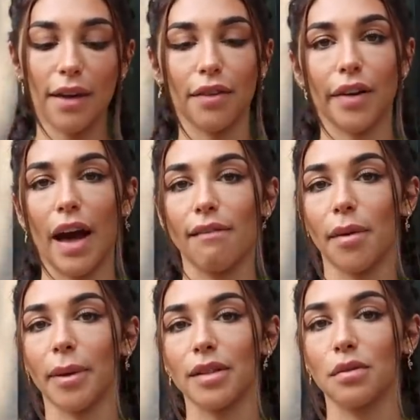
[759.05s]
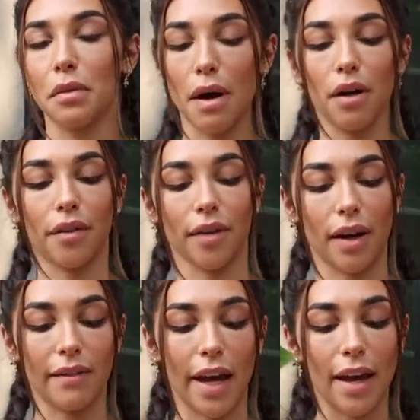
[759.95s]
If you're gonna have it up against a wall, or if you're
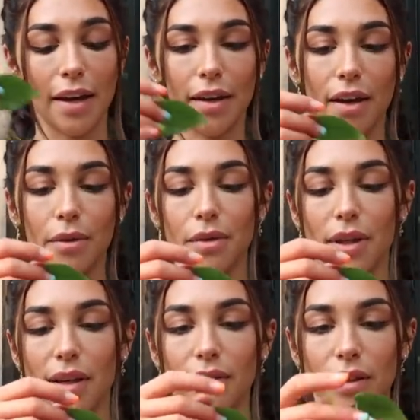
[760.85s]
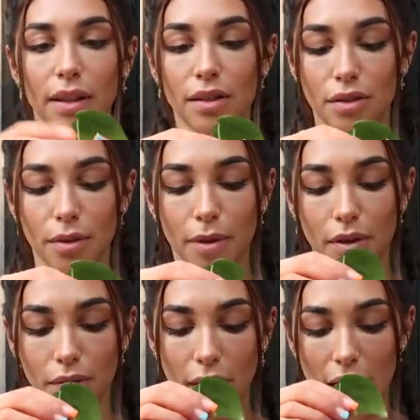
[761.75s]
gonna have it hanging, I would do it evenly
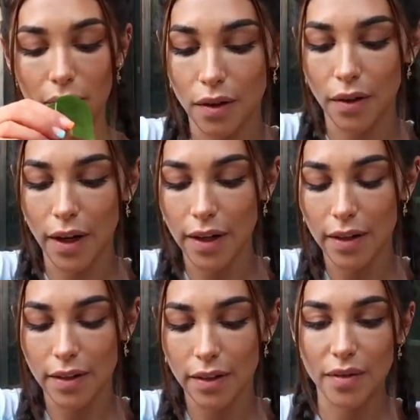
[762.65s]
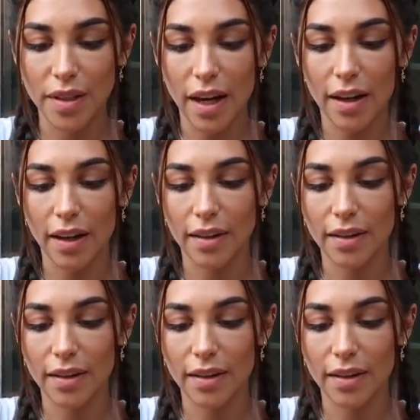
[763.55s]
distributed around. All right, done it.